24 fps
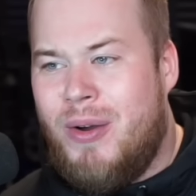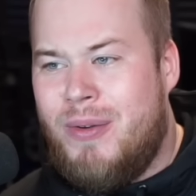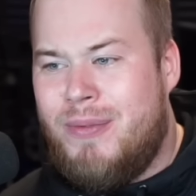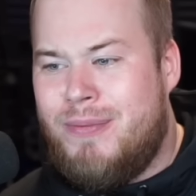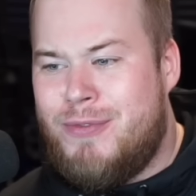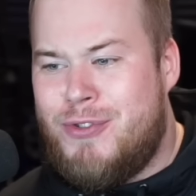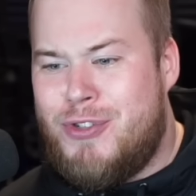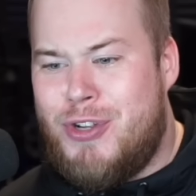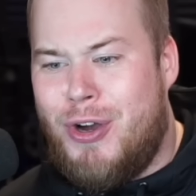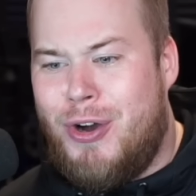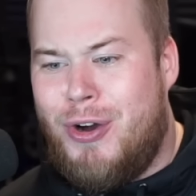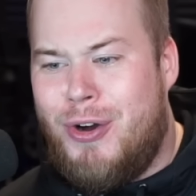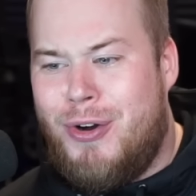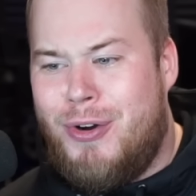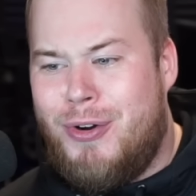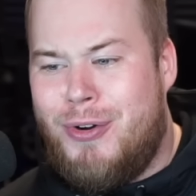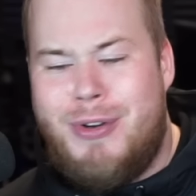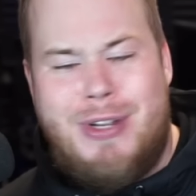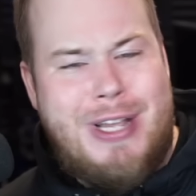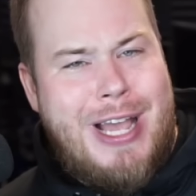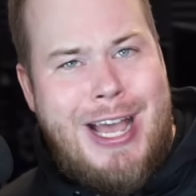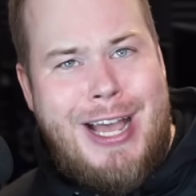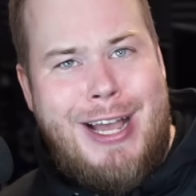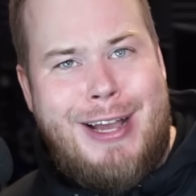So
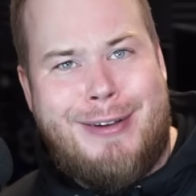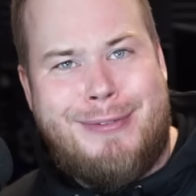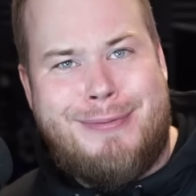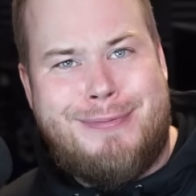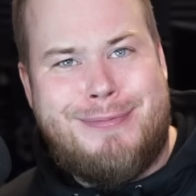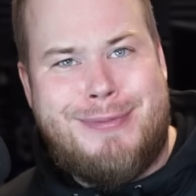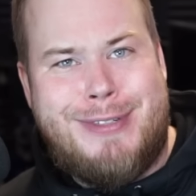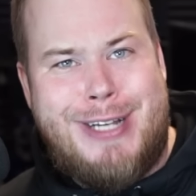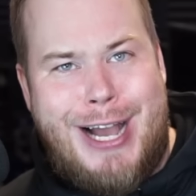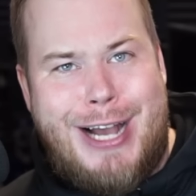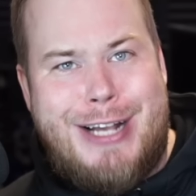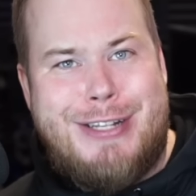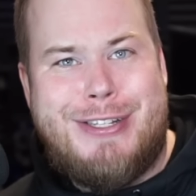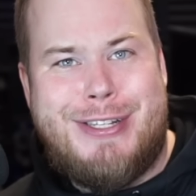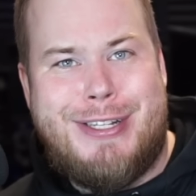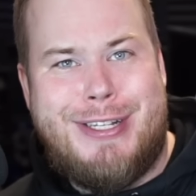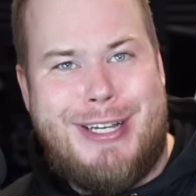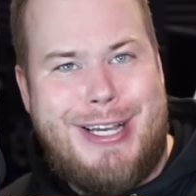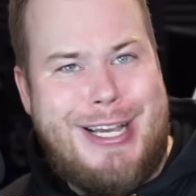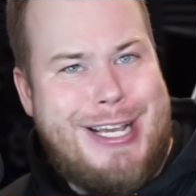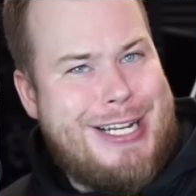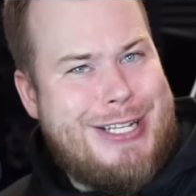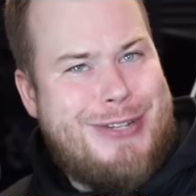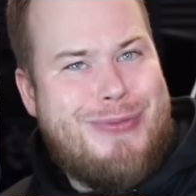yeah, guys,
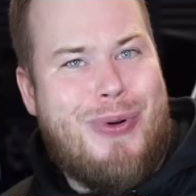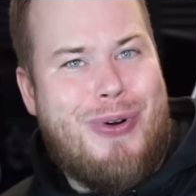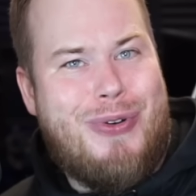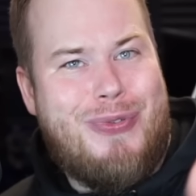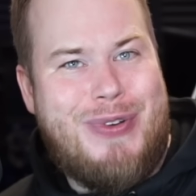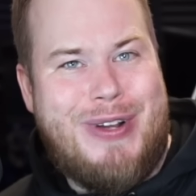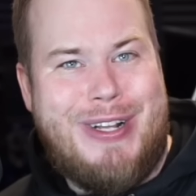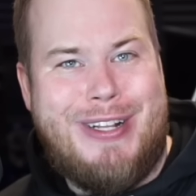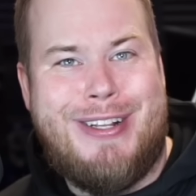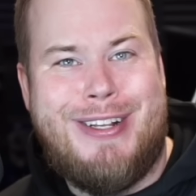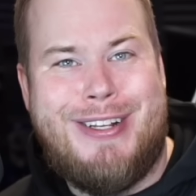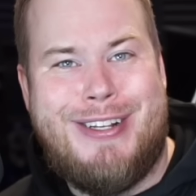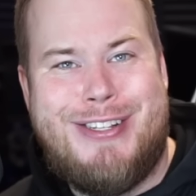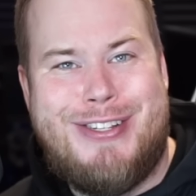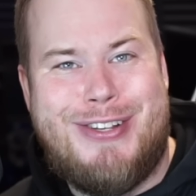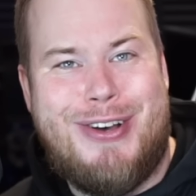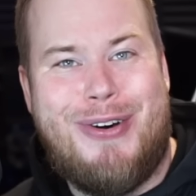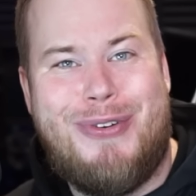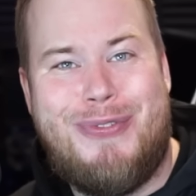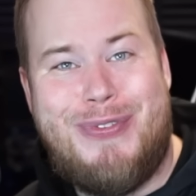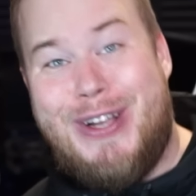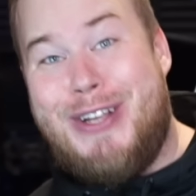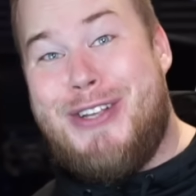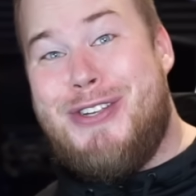it is worth it.
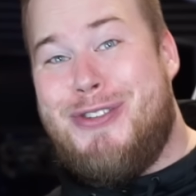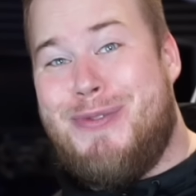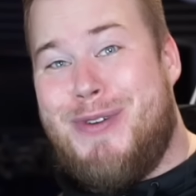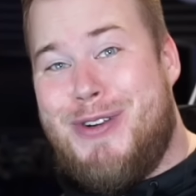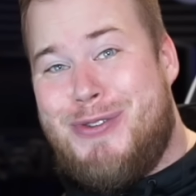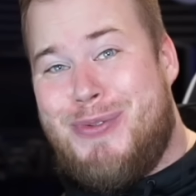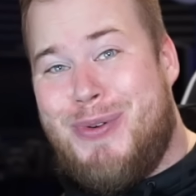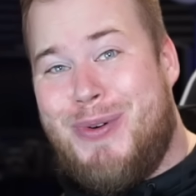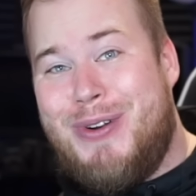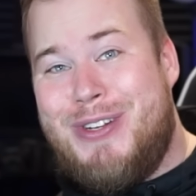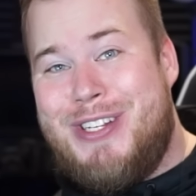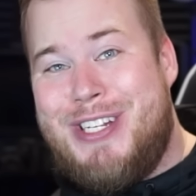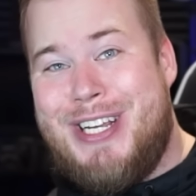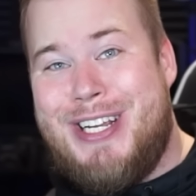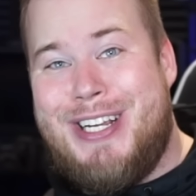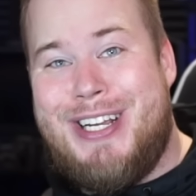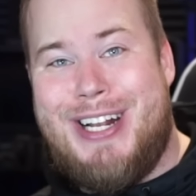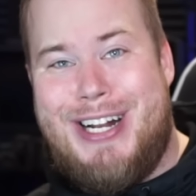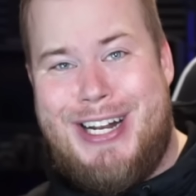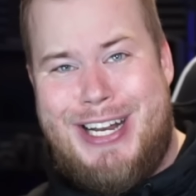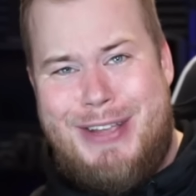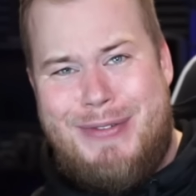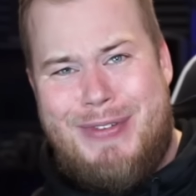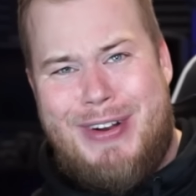So thank you so much for watching.
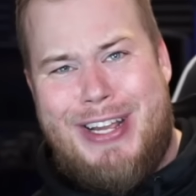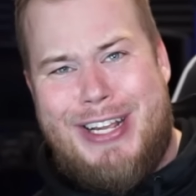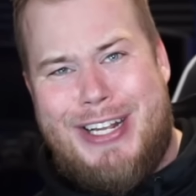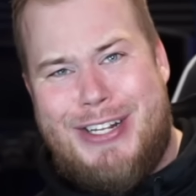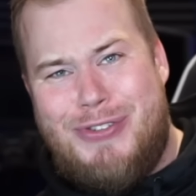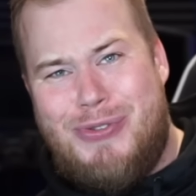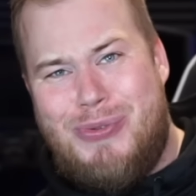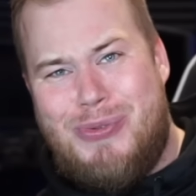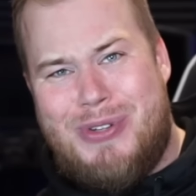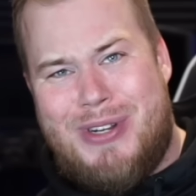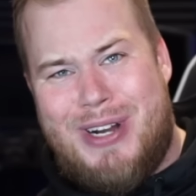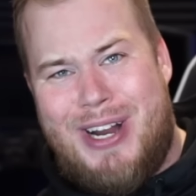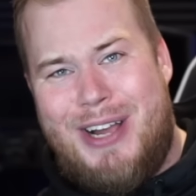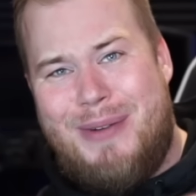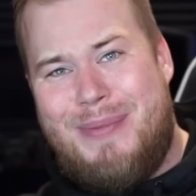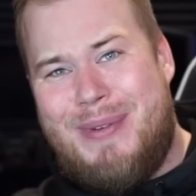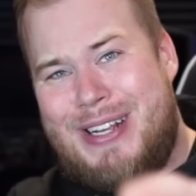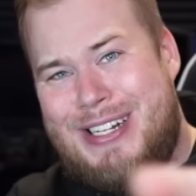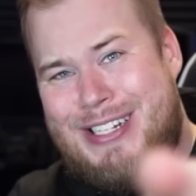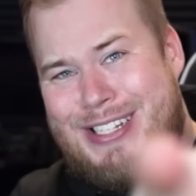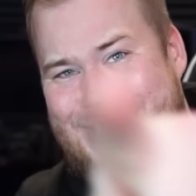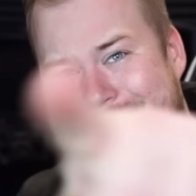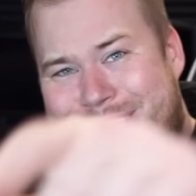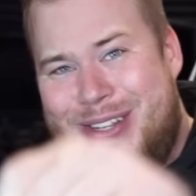Leave a like and subscribe
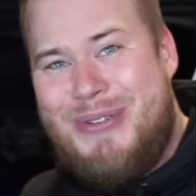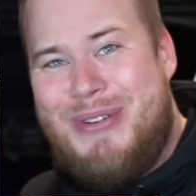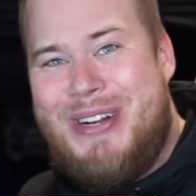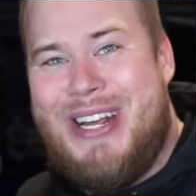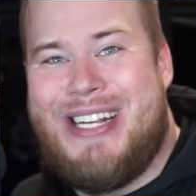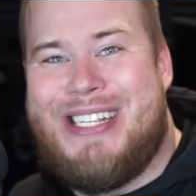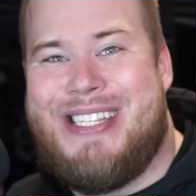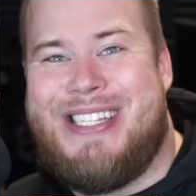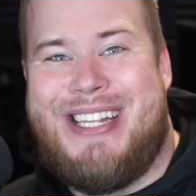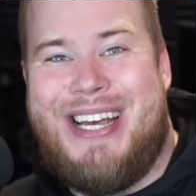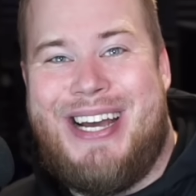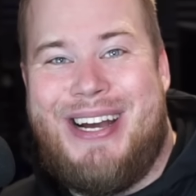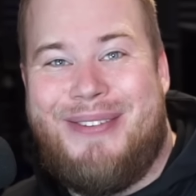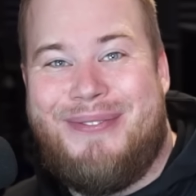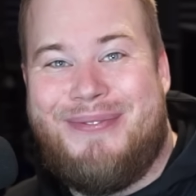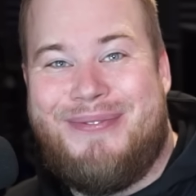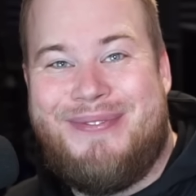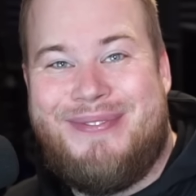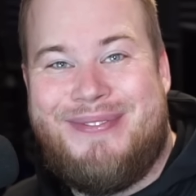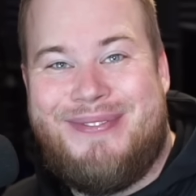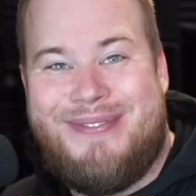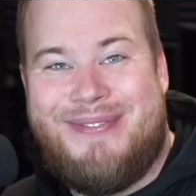and see you next time.